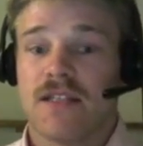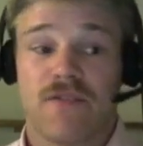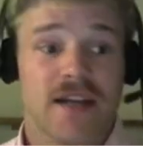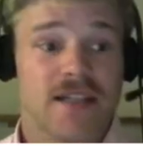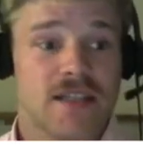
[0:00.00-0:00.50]

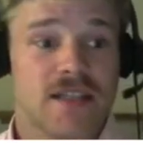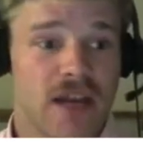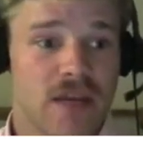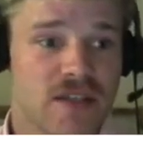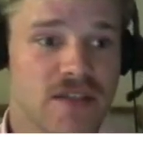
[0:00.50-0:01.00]
device
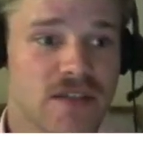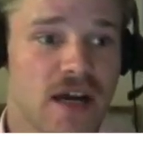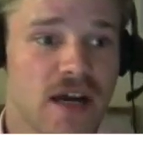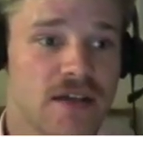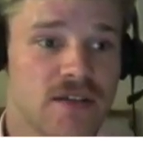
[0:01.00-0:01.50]
development
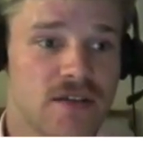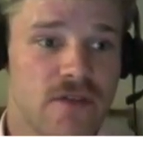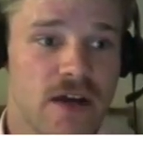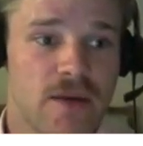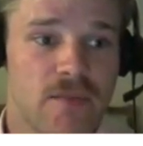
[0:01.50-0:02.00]
side of
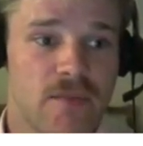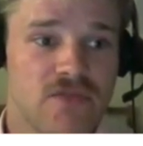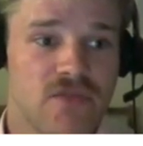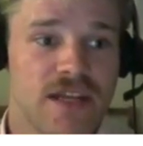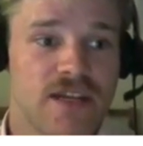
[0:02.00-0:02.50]

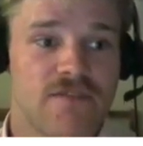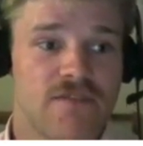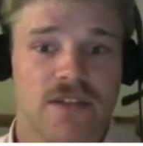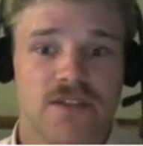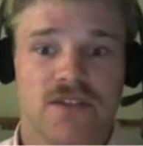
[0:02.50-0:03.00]
these really
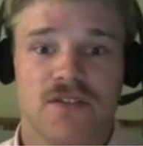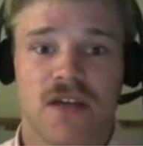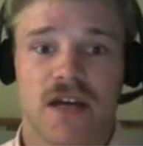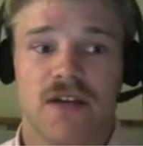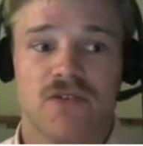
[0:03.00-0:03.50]
advanced
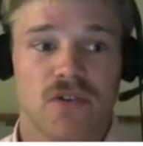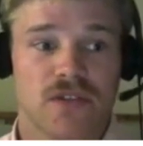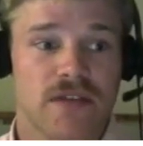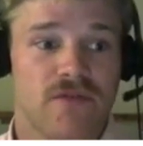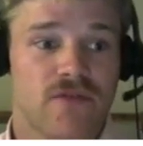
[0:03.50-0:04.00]
drug
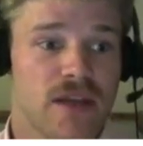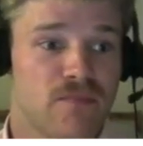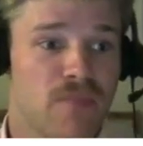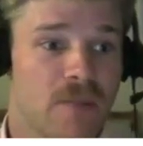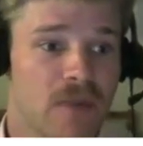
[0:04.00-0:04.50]
delivery
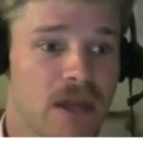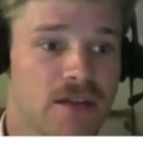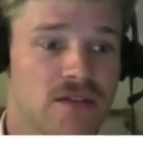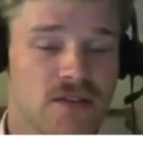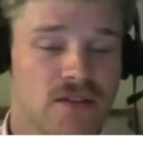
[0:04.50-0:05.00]

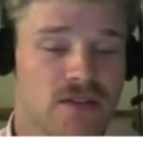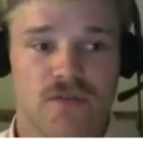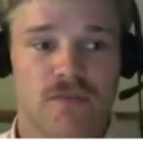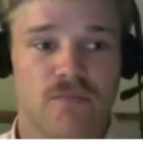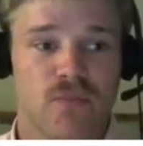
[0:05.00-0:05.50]
pipelines to
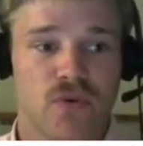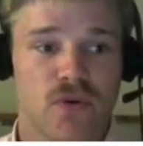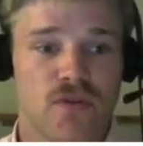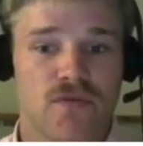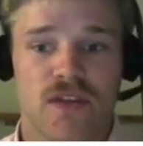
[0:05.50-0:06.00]
sort of
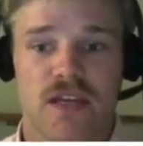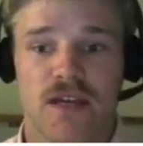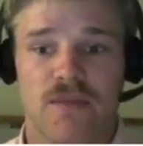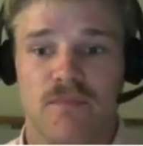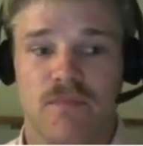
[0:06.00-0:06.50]
improve
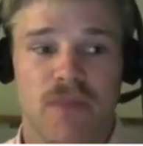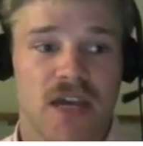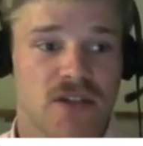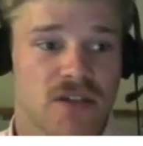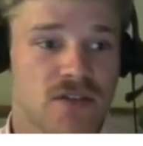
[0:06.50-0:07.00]
the
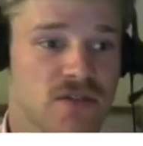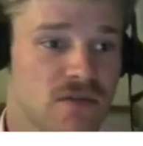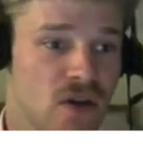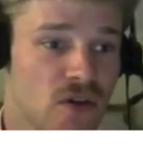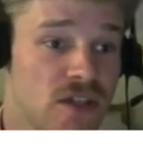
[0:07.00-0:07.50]
patient's
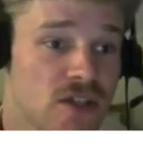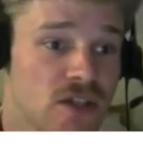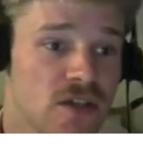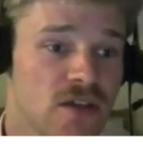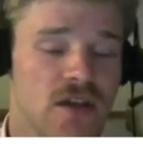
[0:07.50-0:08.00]

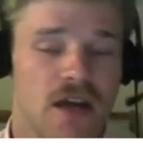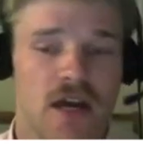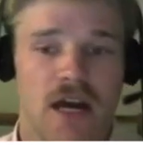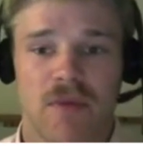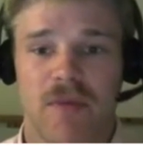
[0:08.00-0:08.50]
condition
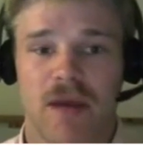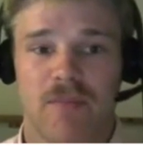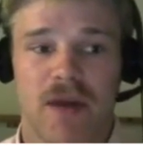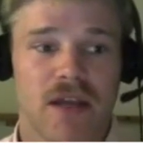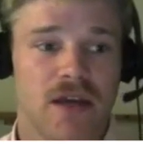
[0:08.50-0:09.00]
and make
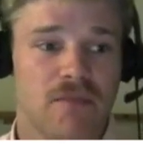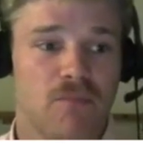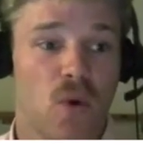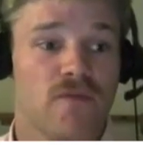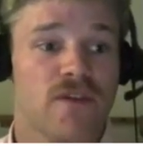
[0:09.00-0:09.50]
better and
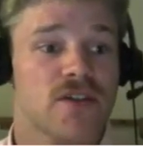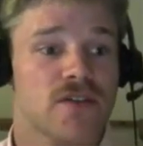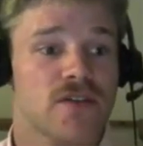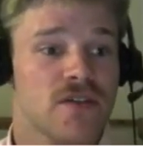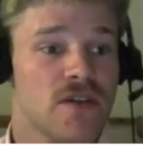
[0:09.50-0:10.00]
more
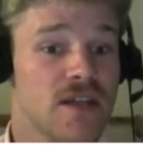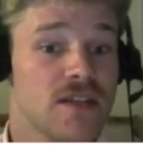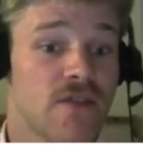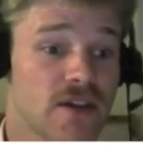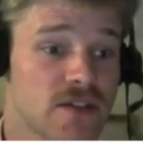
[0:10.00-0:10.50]
efficient
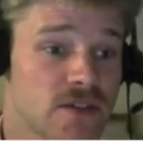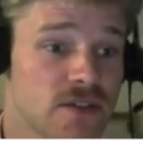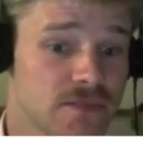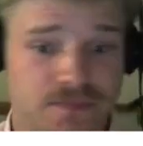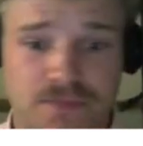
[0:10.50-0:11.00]
devices.